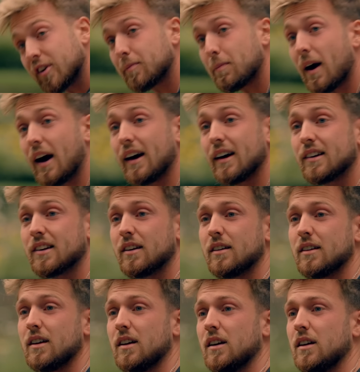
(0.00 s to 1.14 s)
respect.
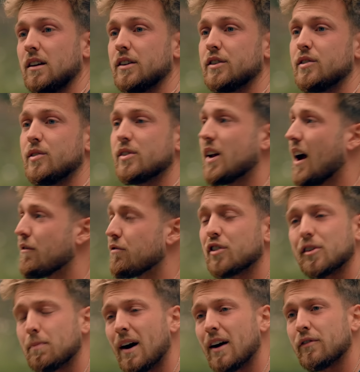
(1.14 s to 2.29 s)
You should have
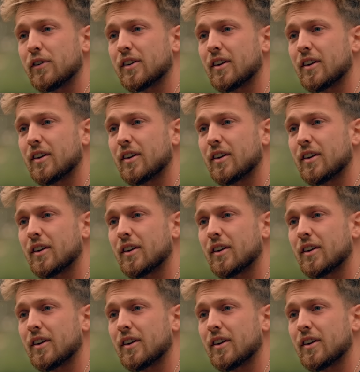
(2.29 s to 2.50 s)
respect for